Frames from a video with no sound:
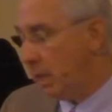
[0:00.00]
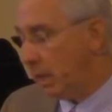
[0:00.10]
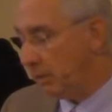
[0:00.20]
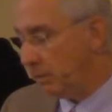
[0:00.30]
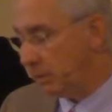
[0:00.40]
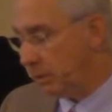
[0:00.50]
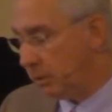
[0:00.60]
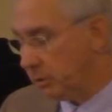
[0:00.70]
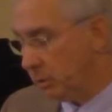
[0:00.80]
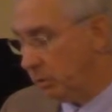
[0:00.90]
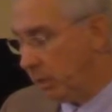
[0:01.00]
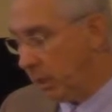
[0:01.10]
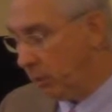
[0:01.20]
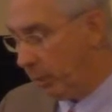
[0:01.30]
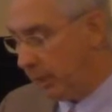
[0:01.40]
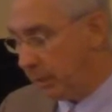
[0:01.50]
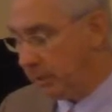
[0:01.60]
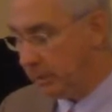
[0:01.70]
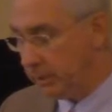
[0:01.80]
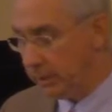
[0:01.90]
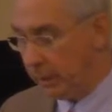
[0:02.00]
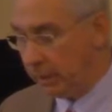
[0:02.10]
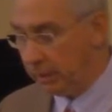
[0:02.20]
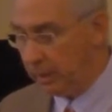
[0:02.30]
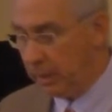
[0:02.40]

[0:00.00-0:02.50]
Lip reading: and he was also in a weakened state.